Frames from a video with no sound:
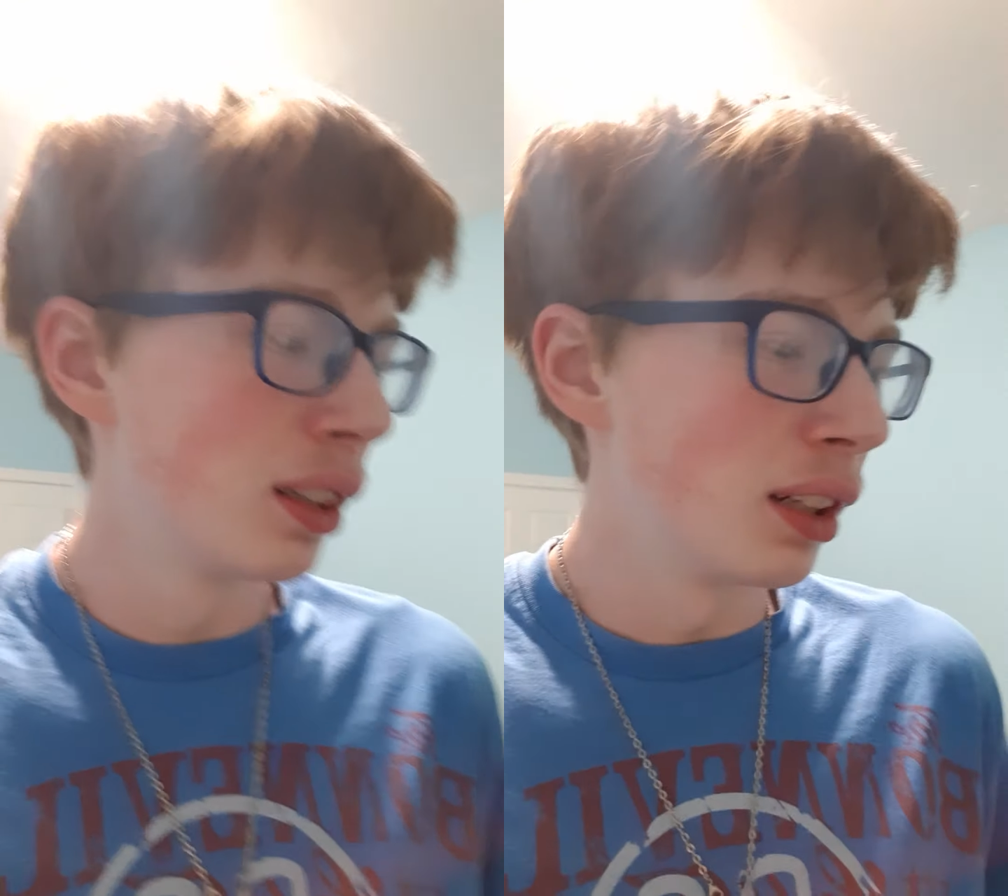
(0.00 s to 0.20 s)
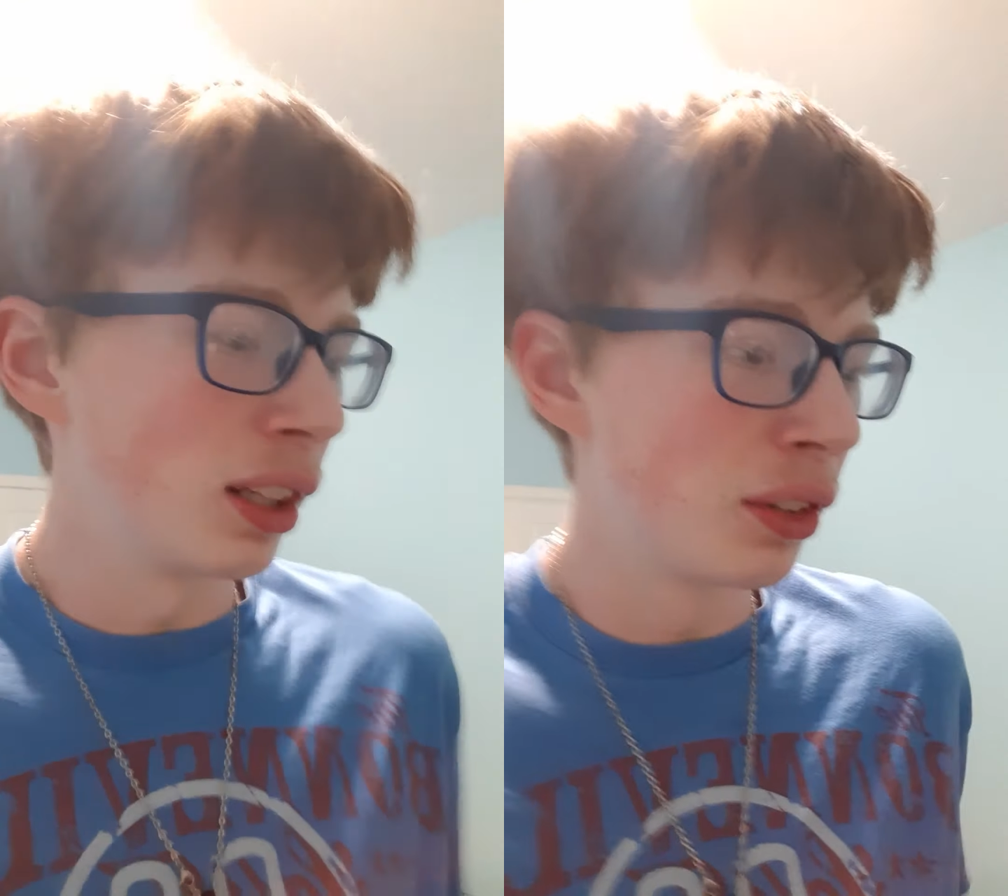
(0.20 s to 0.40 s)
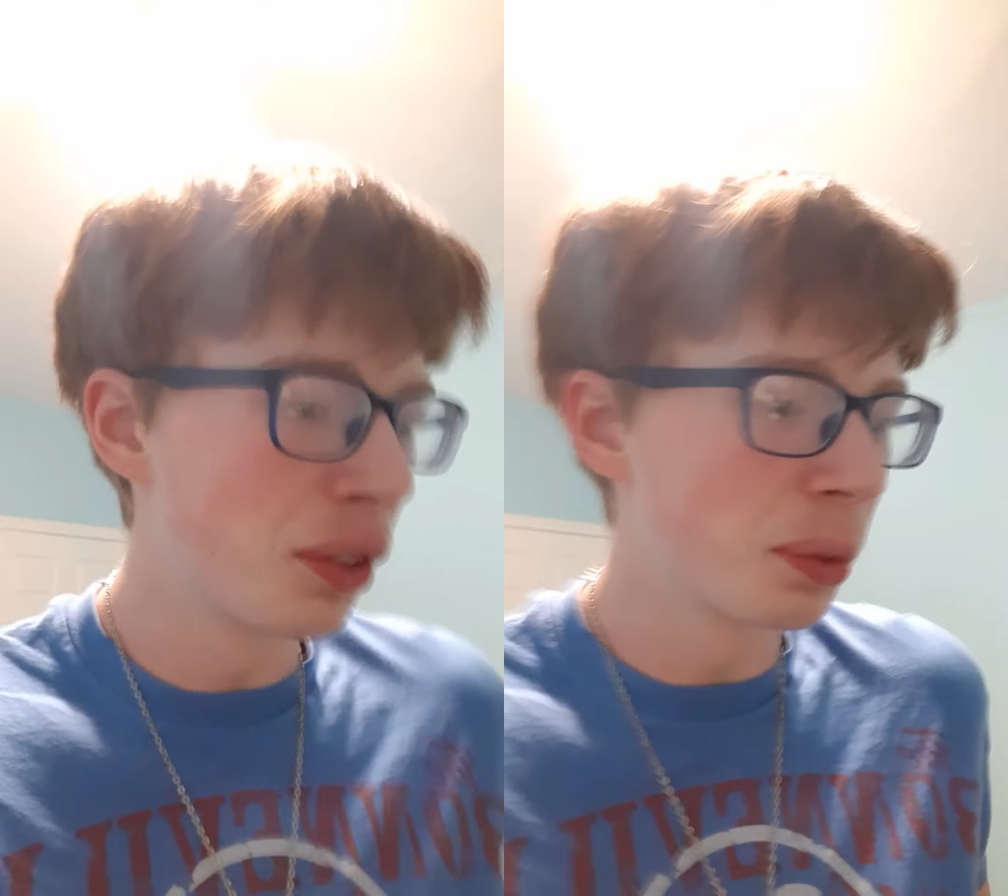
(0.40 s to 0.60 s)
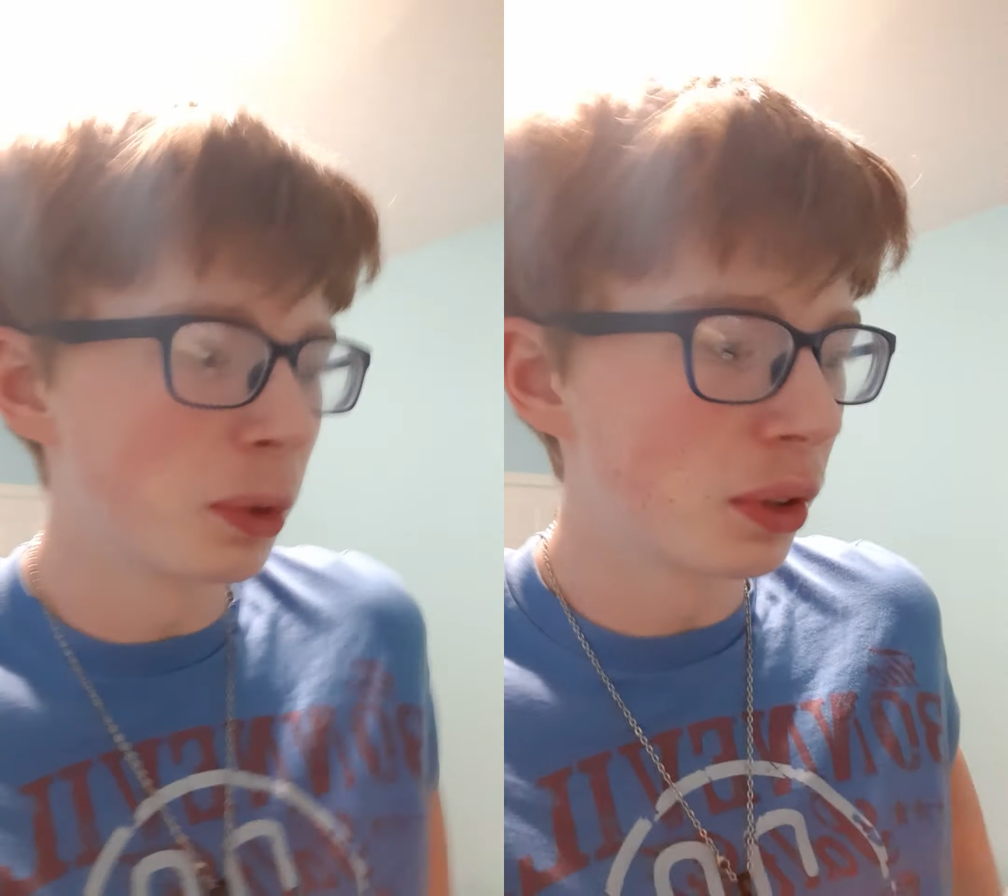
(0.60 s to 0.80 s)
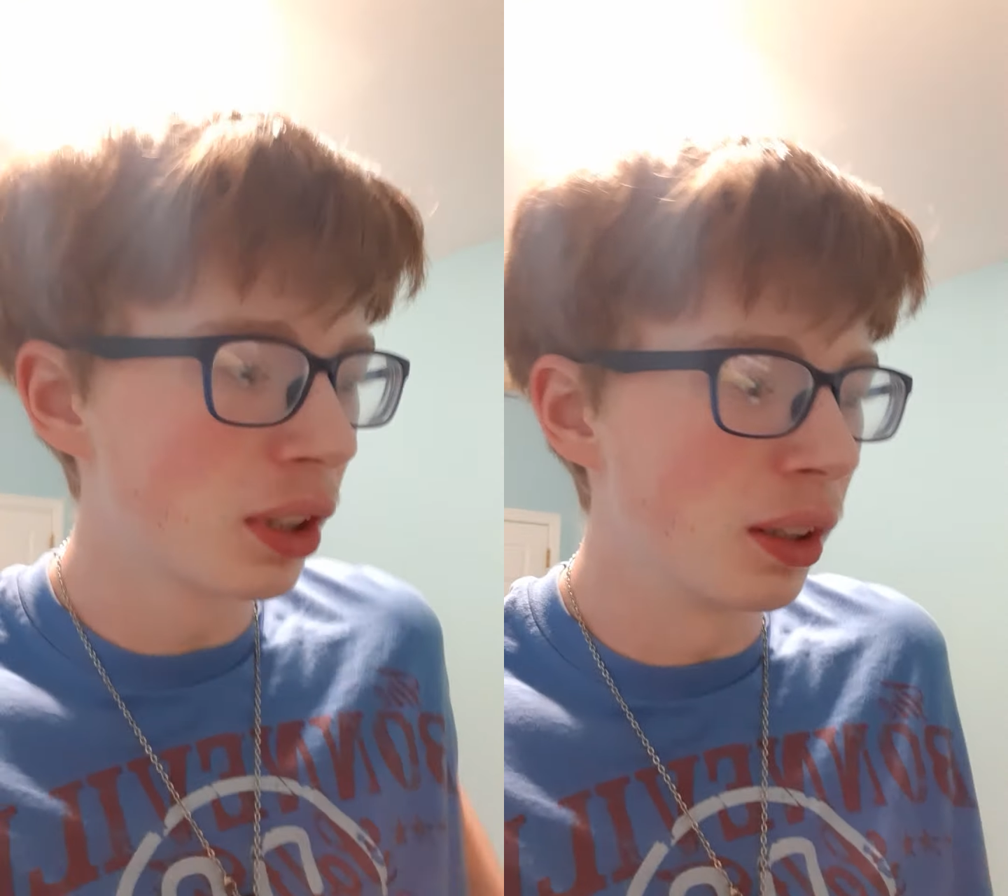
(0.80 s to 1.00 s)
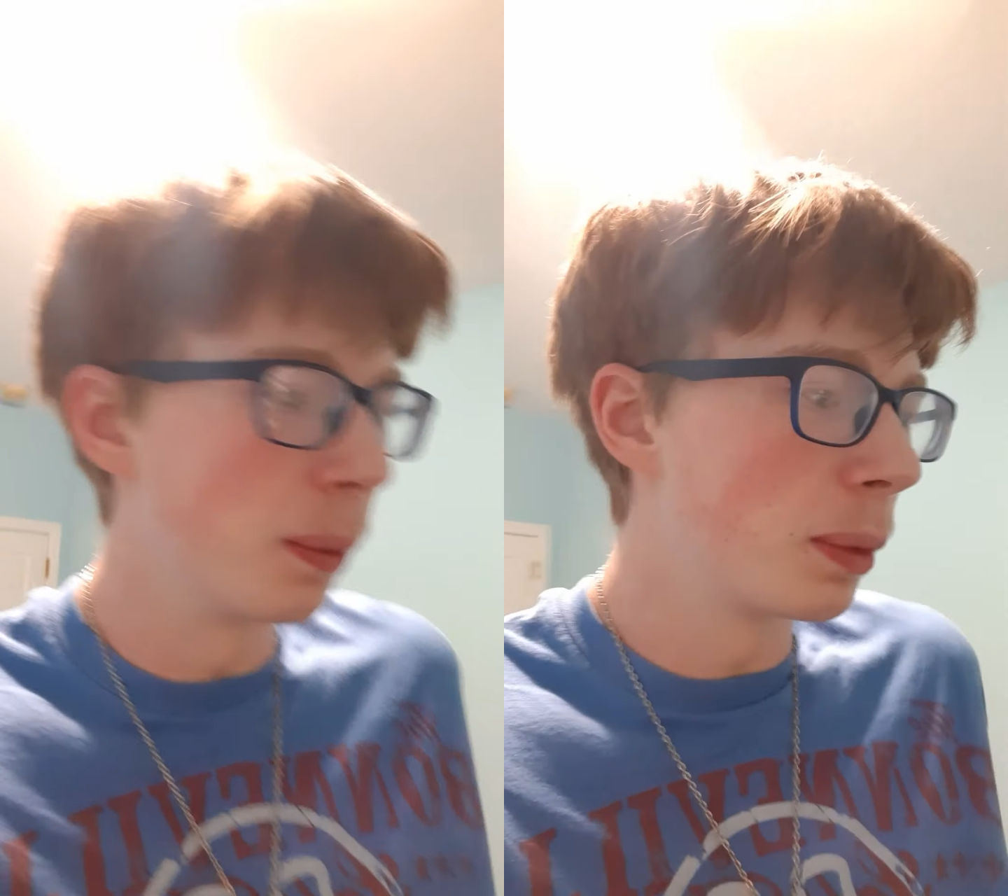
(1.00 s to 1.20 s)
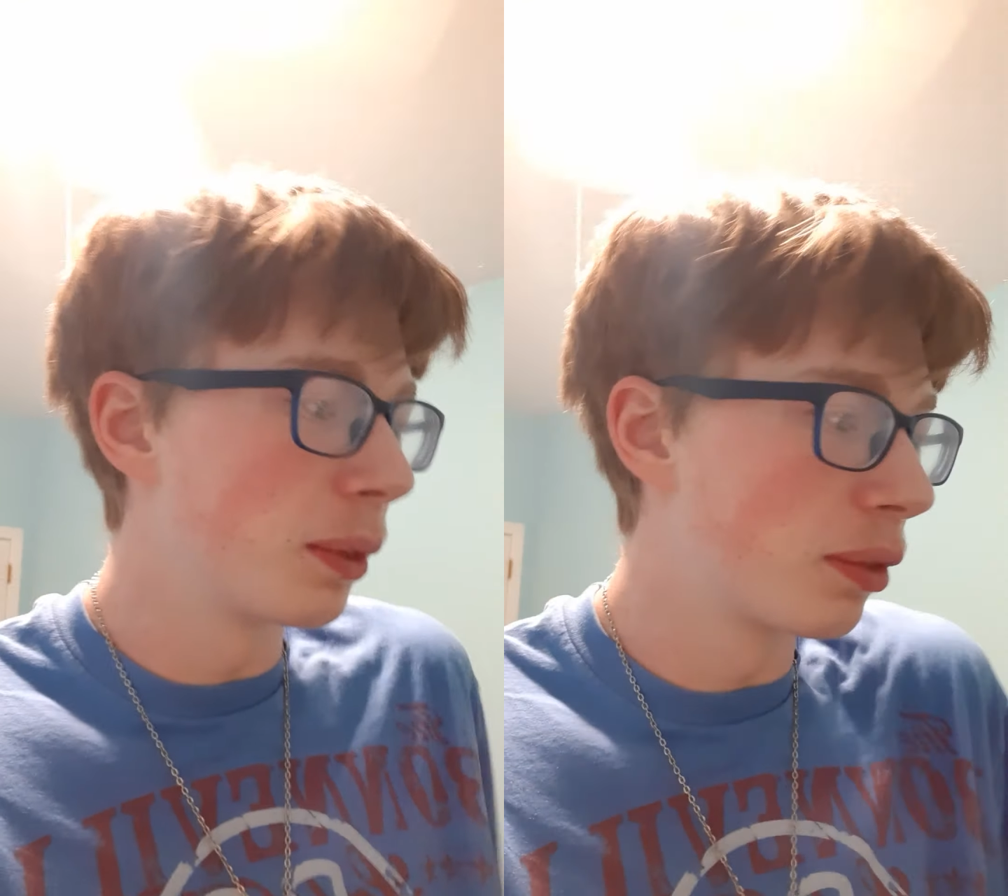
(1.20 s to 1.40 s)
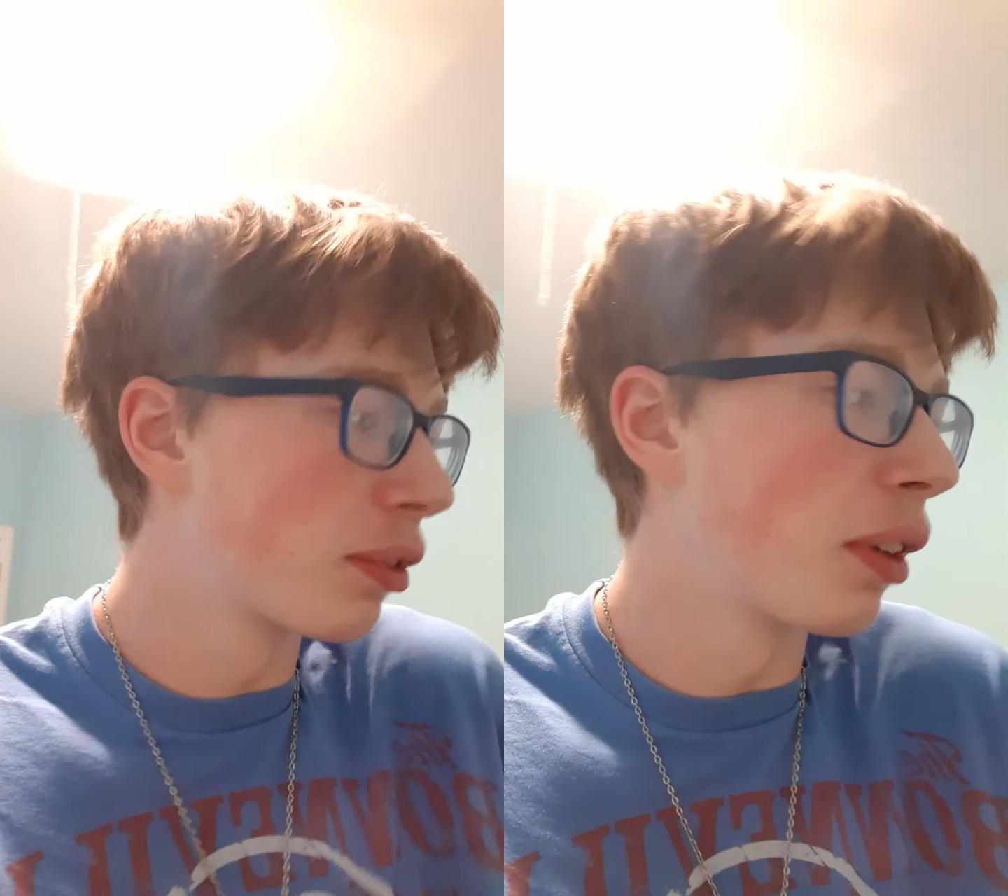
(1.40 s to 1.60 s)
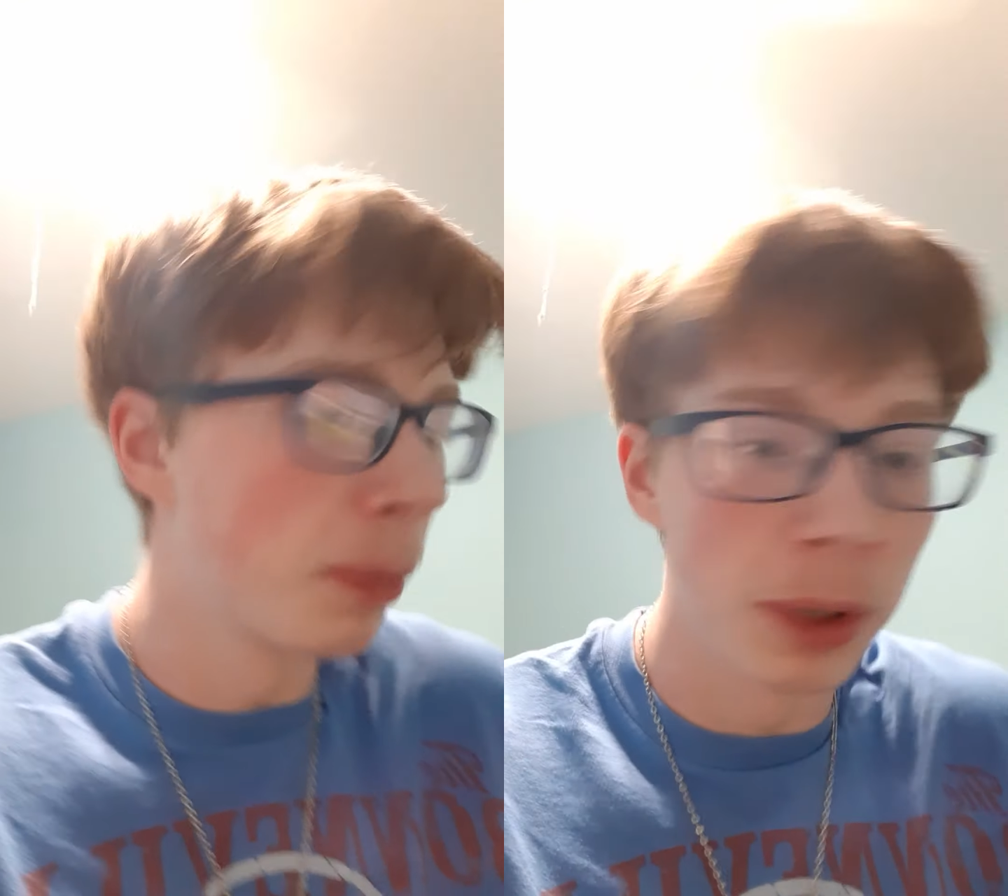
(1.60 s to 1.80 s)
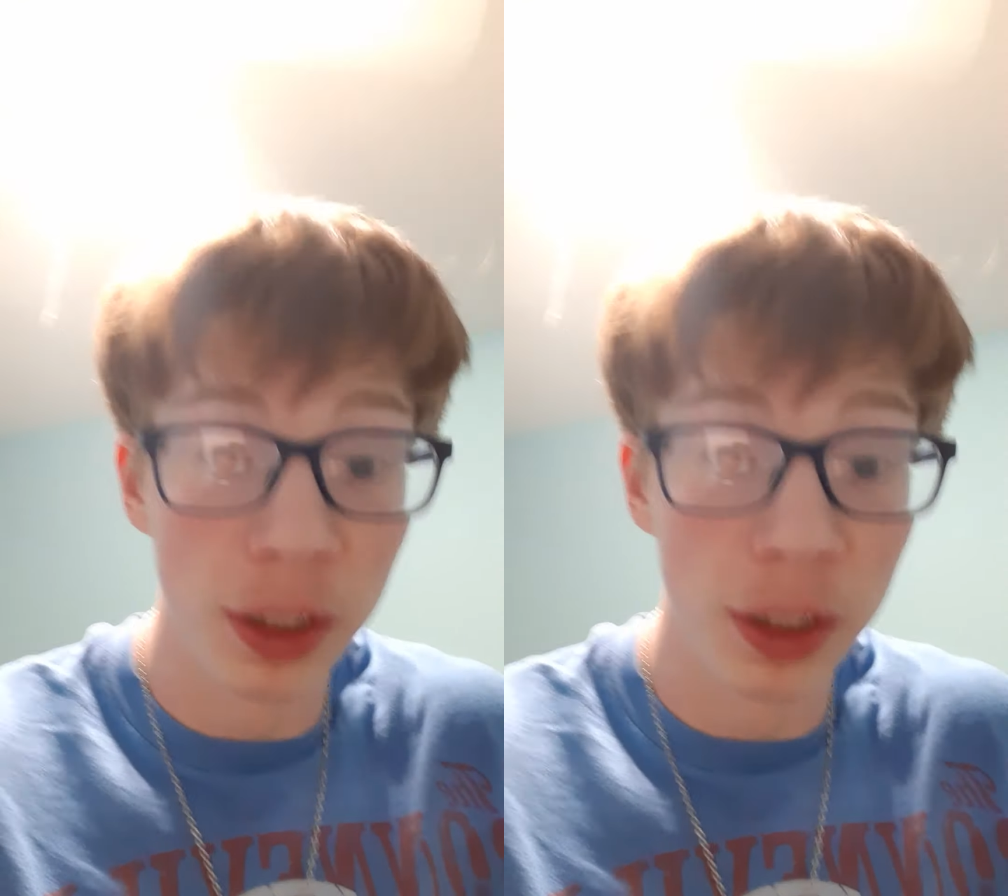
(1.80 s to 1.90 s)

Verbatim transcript: I just woke up from